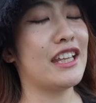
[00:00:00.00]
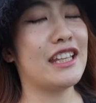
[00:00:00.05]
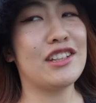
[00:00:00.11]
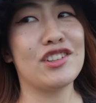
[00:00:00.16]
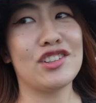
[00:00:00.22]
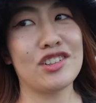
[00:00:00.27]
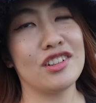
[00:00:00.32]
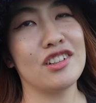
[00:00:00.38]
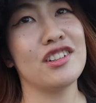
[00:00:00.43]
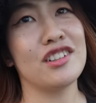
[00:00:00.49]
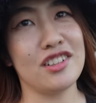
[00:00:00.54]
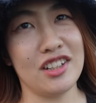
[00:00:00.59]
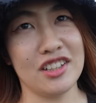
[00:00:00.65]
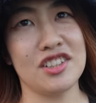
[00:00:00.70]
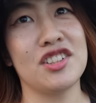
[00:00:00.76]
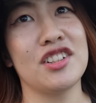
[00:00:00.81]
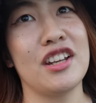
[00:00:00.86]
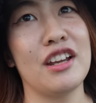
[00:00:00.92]
you shouldn't
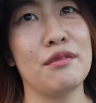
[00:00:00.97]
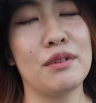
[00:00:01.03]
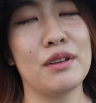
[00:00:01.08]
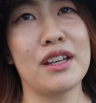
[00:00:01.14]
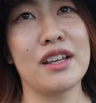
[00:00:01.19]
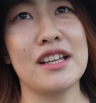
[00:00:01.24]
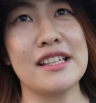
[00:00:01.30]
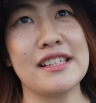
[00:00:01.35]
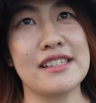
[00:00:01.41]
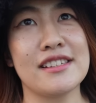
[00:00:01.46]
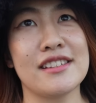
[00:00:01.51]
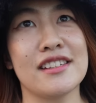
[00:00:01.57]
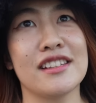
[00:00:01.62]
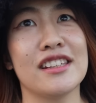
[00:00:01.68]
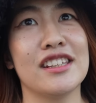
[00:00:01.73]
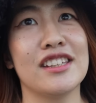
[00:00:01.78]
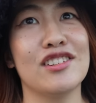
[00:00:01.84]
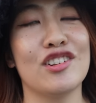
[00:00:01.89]
touch it
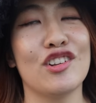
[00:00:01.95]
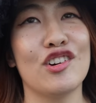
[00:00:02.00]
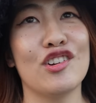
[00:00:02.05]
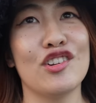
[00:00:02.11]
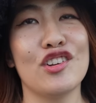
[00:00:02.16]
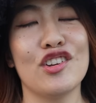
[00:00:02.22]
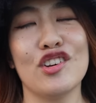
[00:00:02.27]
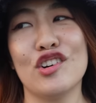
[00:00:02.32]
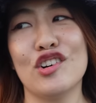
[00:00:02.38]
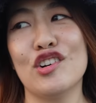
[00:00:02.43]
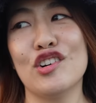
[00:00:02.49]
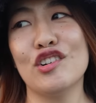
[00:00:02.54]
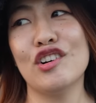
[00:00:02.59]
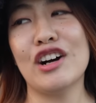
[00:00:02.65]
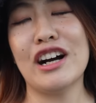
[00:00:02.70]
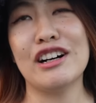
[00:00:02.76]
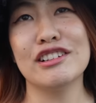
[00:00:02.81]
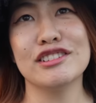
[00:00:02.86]
because you don't
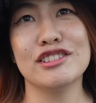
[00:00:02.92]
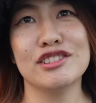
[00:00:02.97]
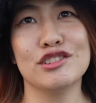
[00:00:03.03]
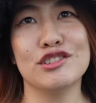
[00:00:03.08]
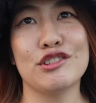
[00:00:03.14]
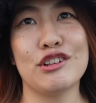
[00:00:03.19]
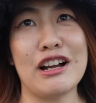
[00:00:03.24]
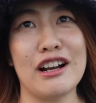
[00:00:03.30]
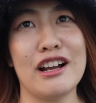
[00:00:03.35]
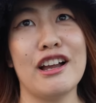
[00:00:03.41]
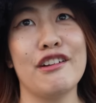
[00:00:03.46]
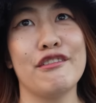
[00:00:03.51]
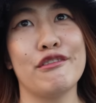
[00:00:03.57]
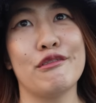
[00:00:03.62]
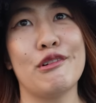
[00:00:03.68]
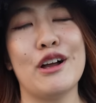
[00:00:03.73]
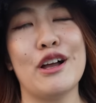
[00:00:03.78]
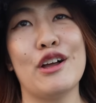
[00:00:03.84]
know how to drive
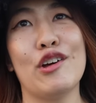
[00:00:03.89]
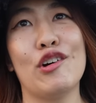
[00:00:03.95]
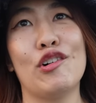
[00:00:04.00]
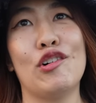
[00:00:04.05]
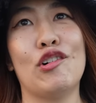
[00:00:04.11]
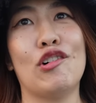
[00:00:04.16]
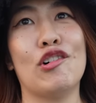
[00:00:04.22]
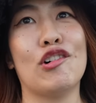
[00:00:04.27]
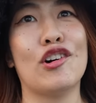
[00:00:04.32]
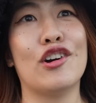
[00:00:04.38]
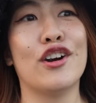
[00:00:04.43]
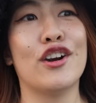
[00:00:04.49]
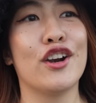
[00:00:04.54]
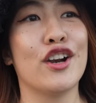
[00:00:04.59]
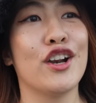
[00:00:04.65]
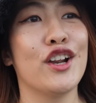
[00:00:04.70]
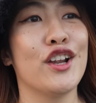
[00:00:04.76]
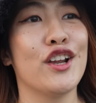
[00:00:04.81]
well
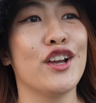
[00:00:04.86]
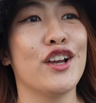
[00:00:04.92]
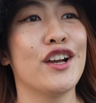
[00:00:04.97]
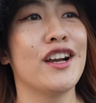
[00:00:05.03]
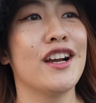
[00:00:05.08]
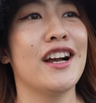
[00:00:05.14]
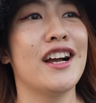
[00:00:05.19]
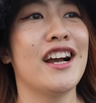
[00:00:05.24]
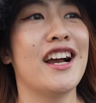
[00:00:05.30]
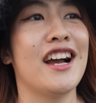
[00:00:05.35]
or.